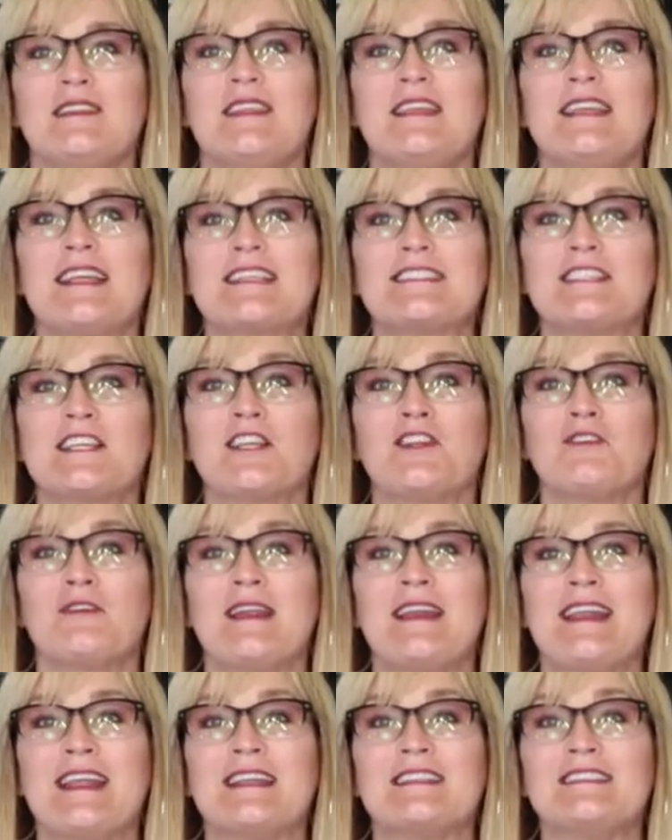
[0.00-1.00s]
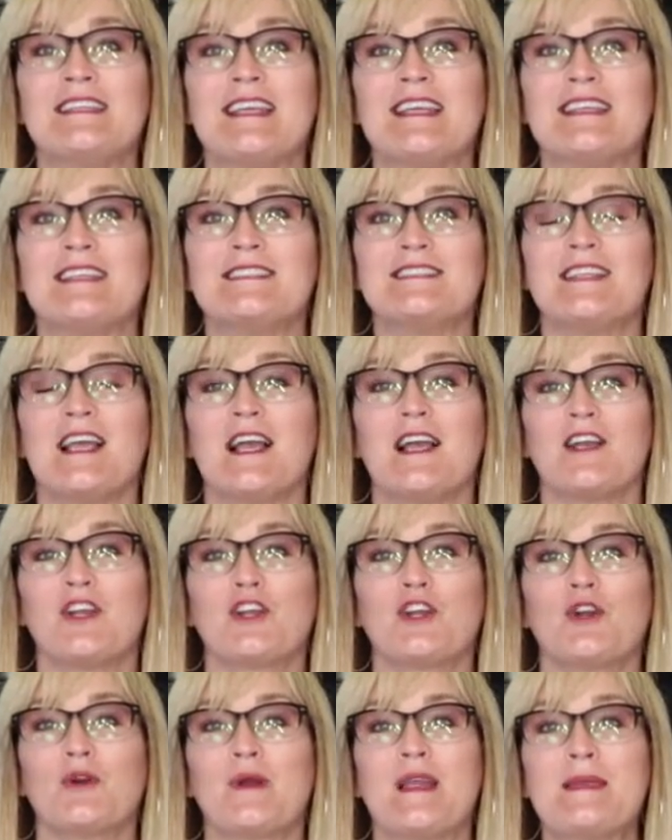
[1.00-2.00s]
The next ingredient is
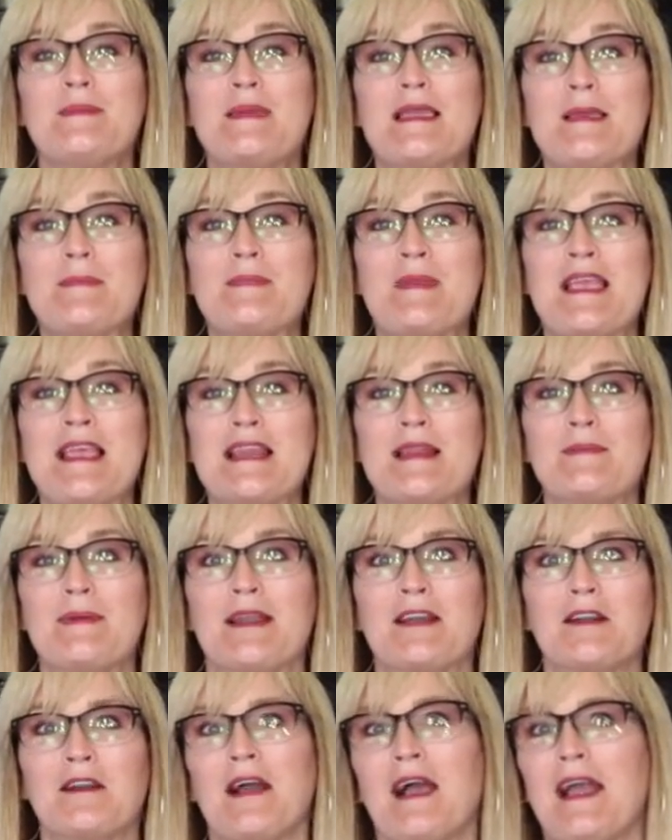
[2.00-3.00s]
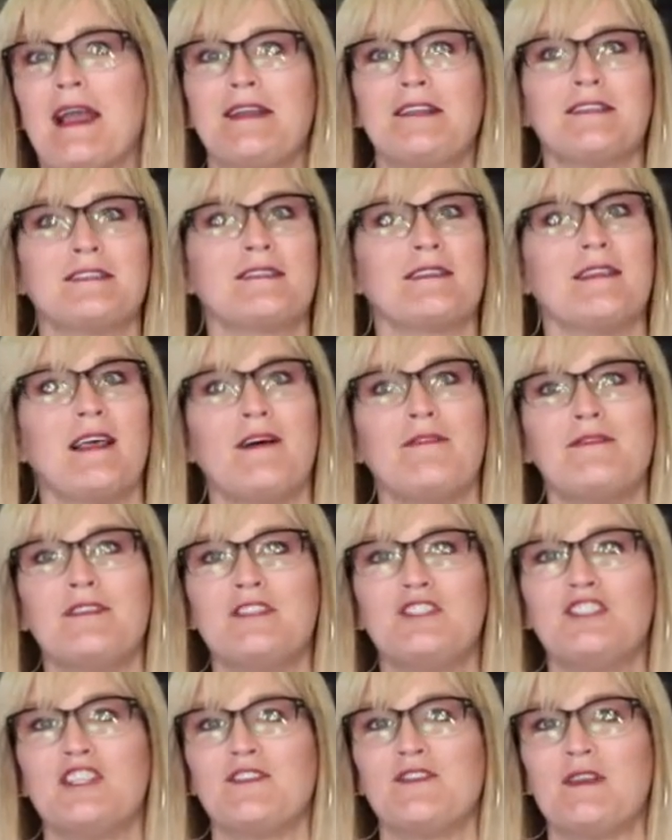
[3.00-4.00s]
creamy peanut butter. I just love
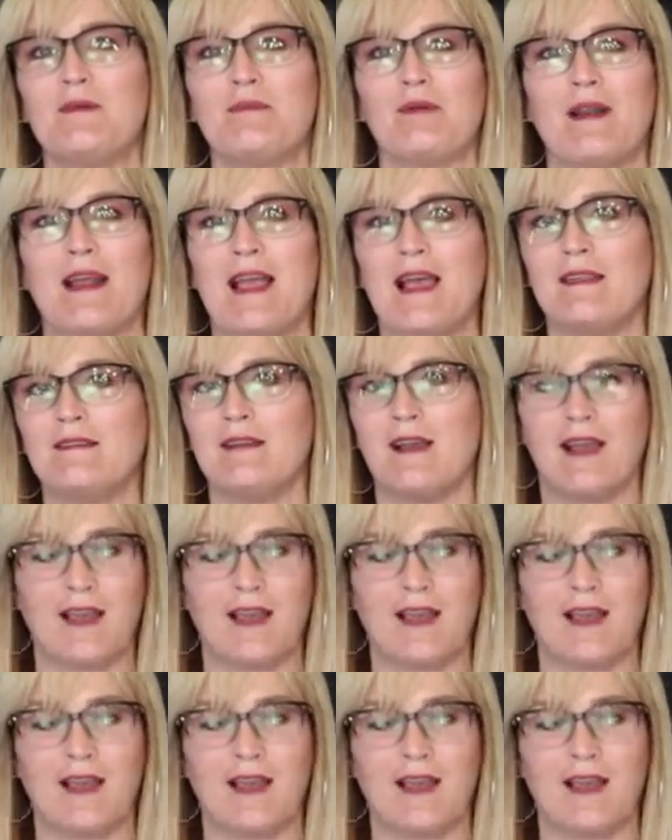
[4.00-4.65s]
the Jiffy brand.